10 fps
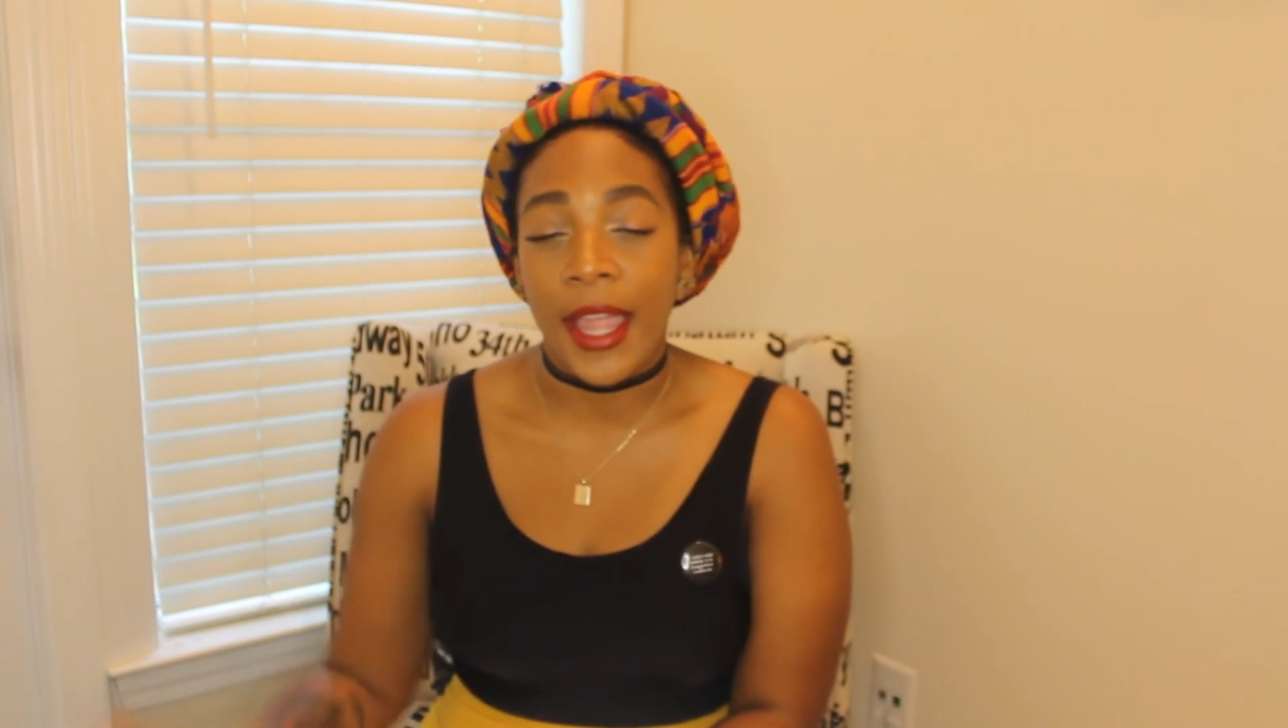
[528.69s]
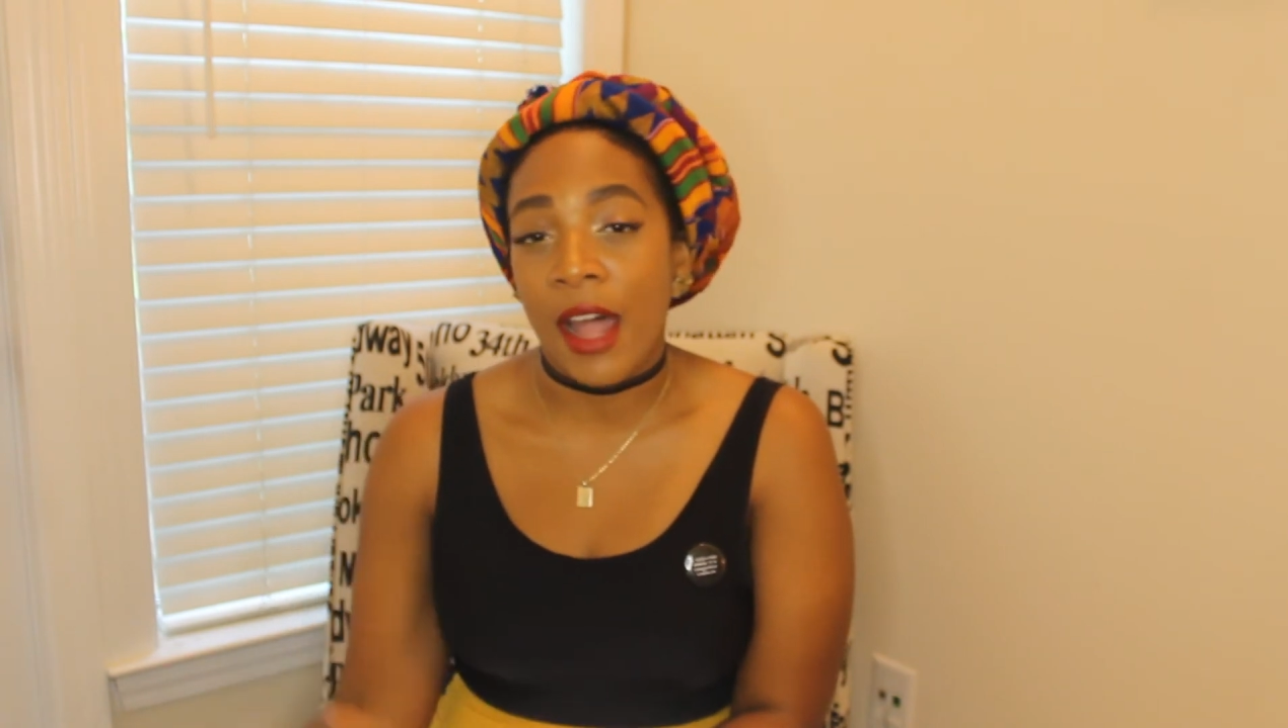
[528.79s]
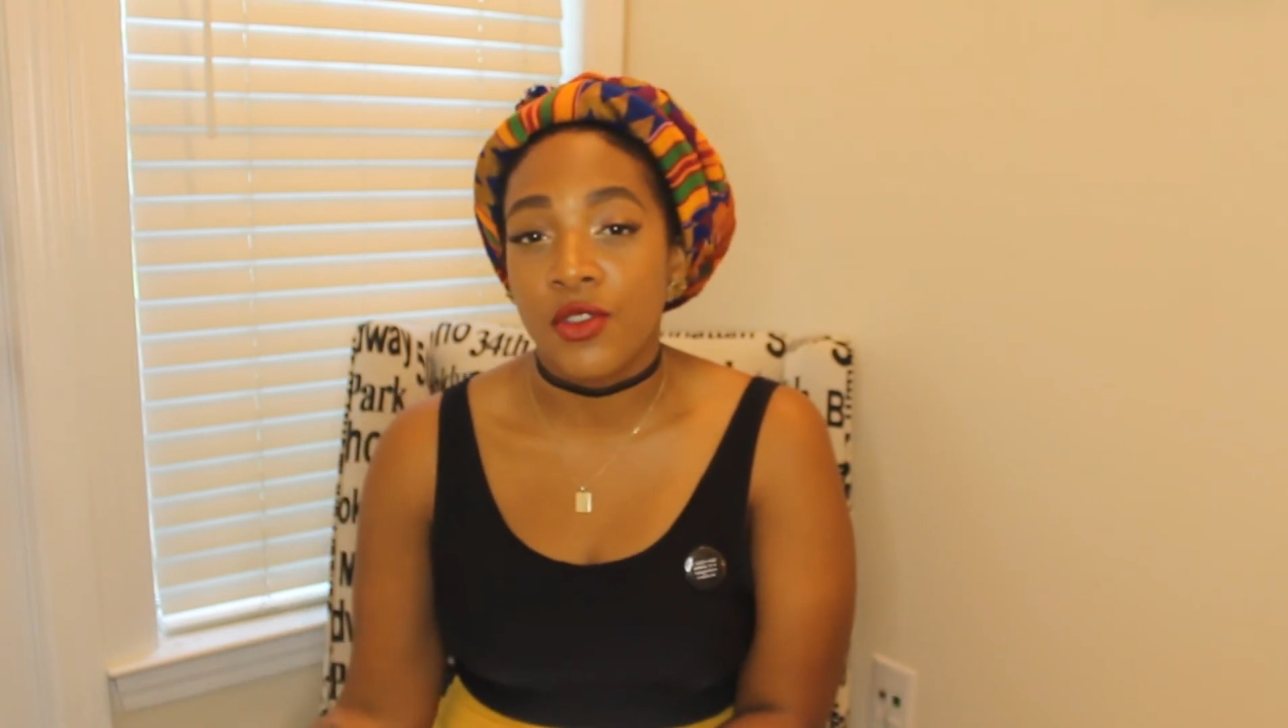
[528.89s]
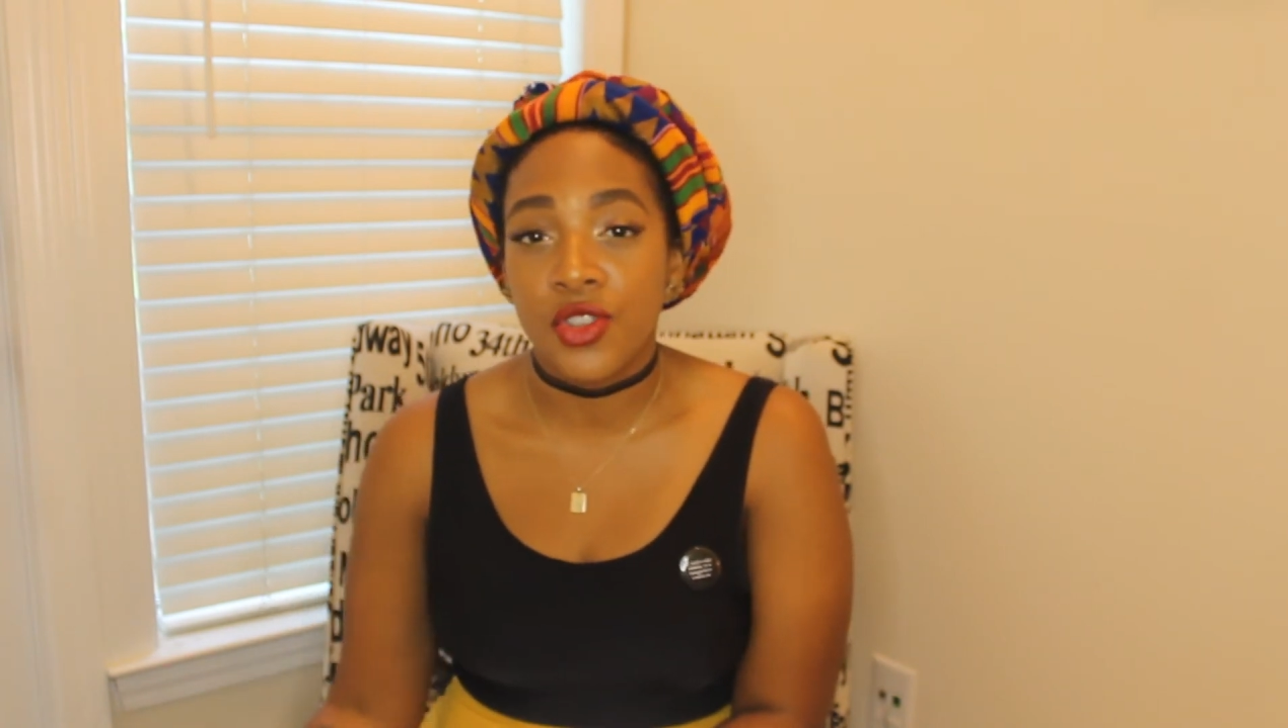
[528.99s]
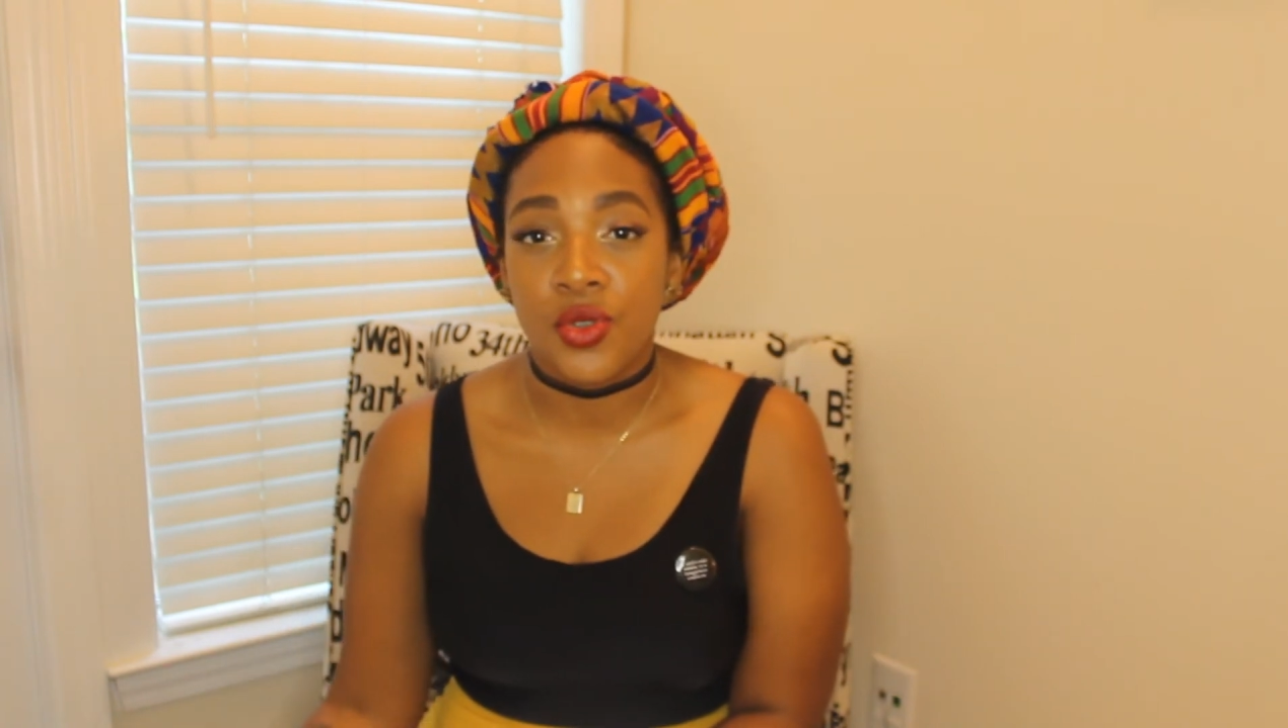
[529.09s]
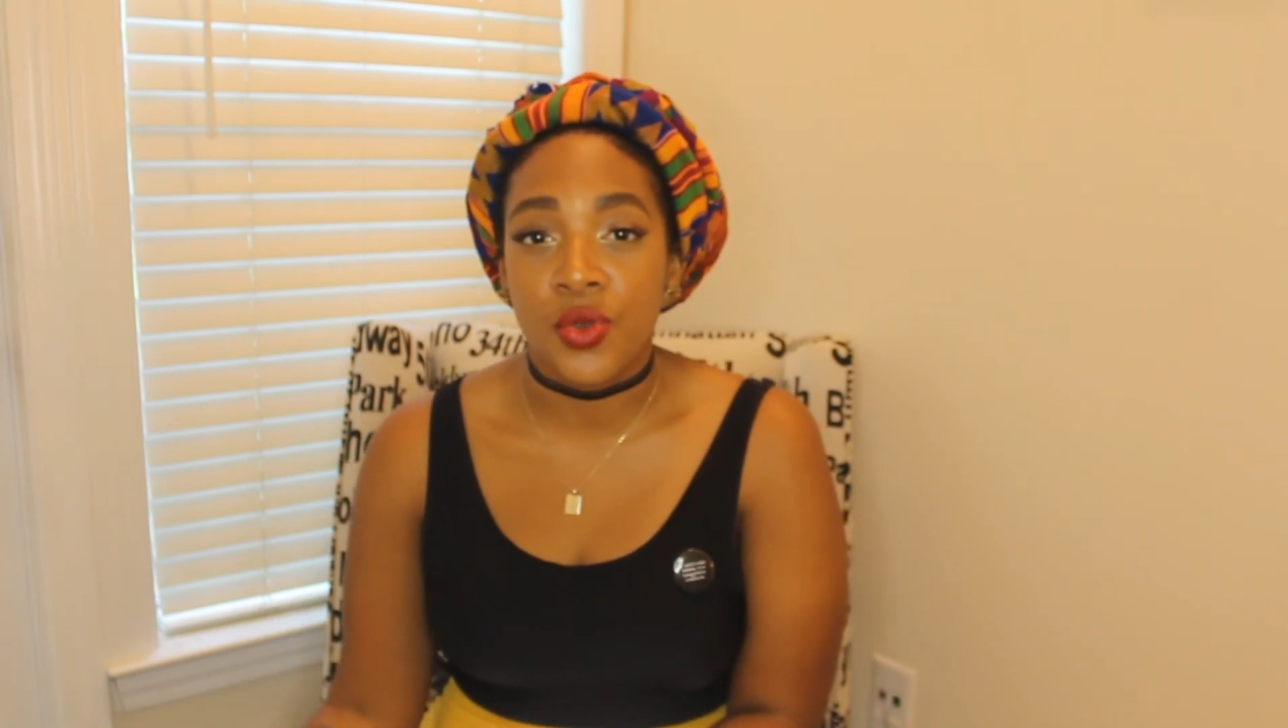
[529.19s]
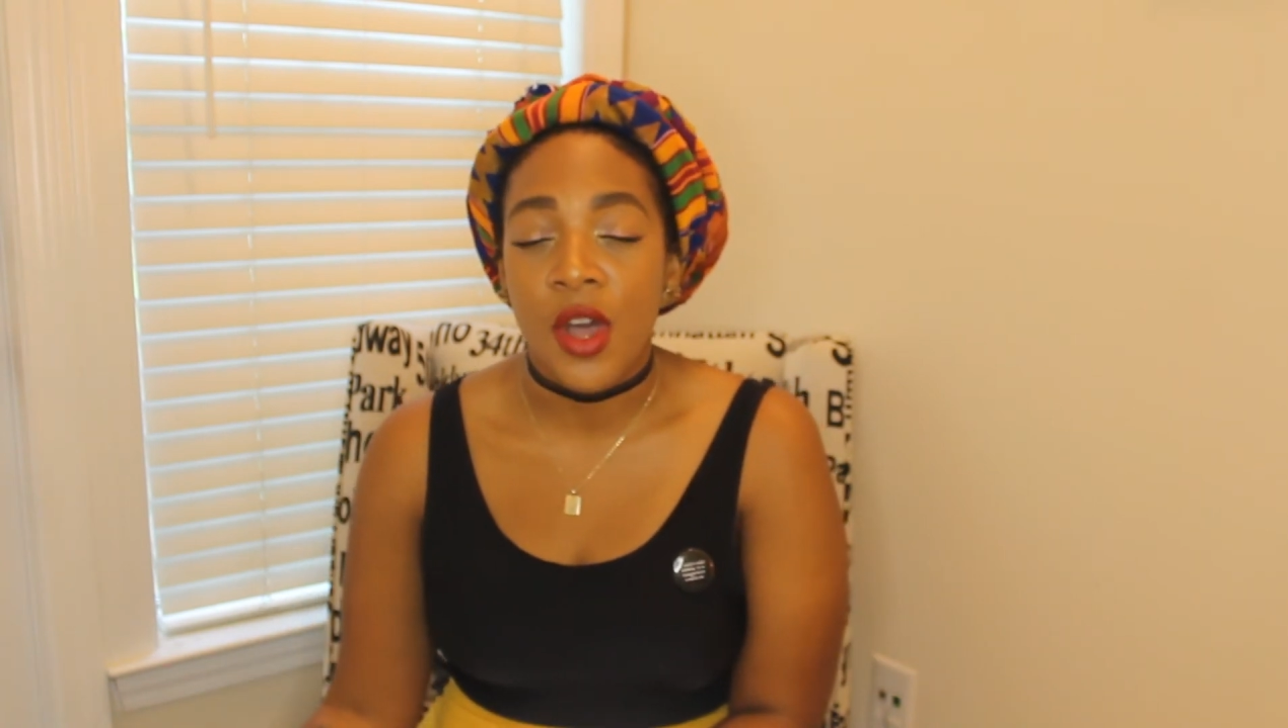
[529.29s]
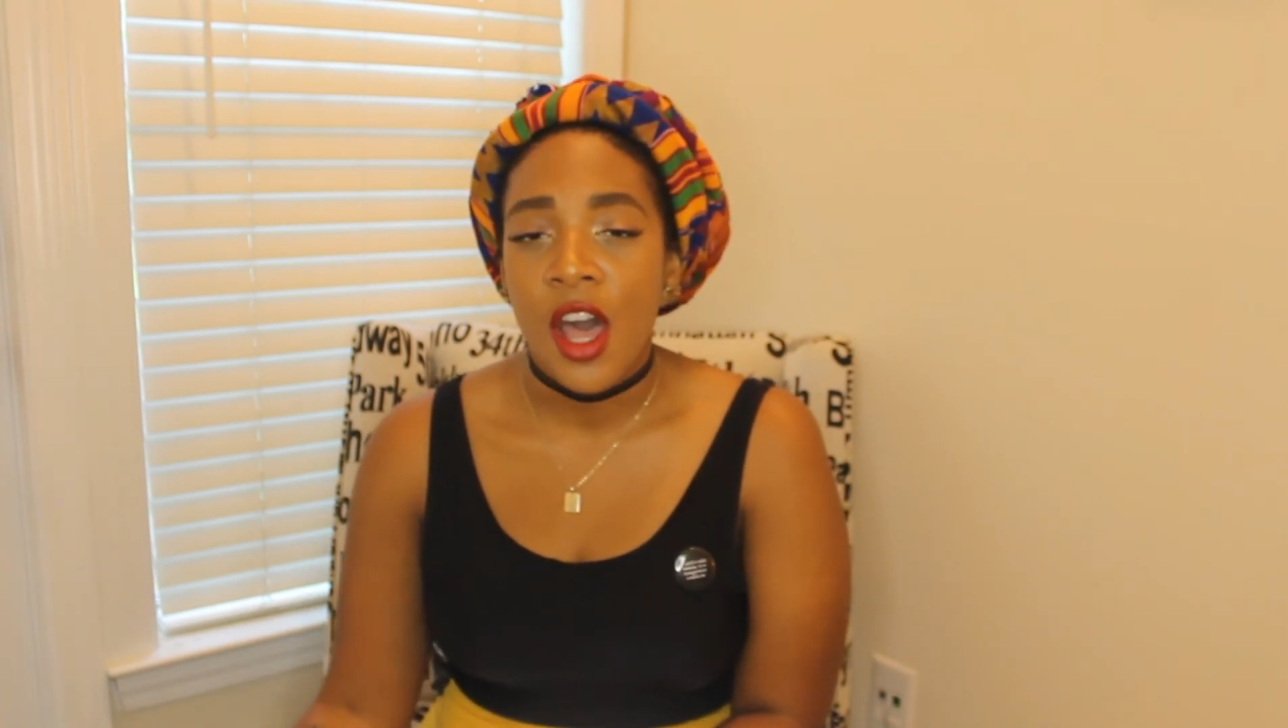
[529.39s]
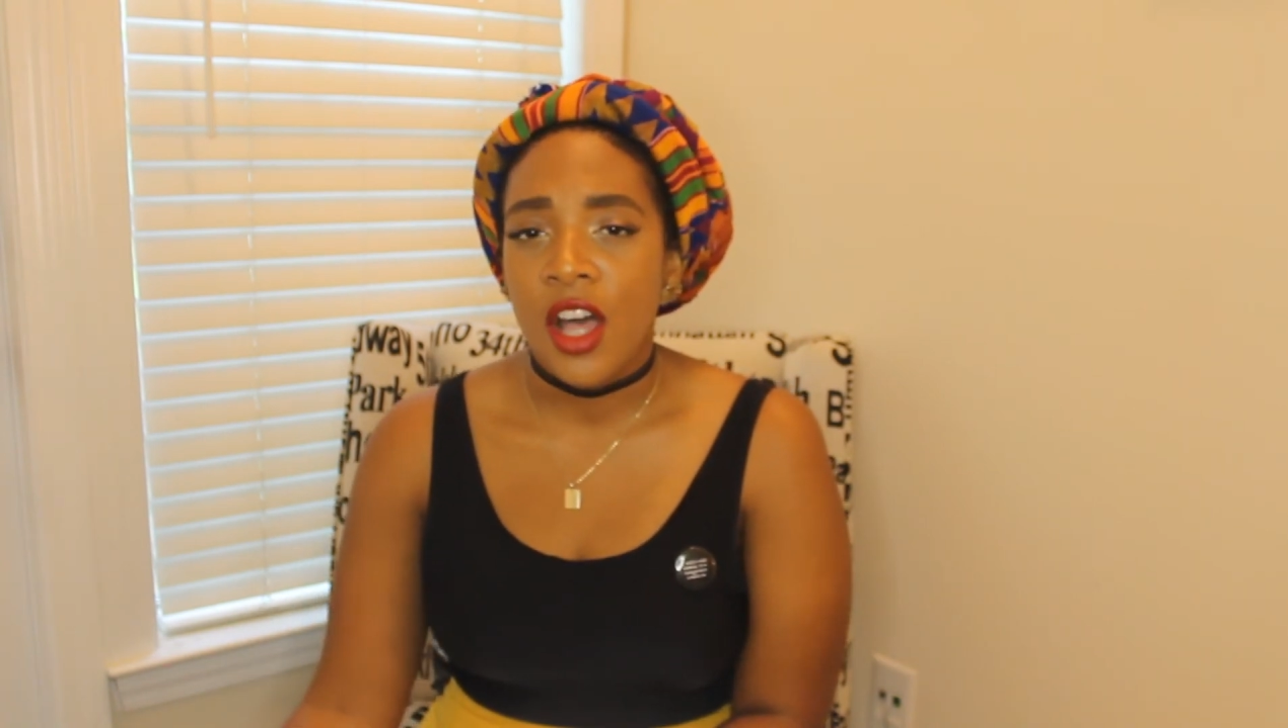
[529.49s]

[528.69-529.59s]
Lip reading: out to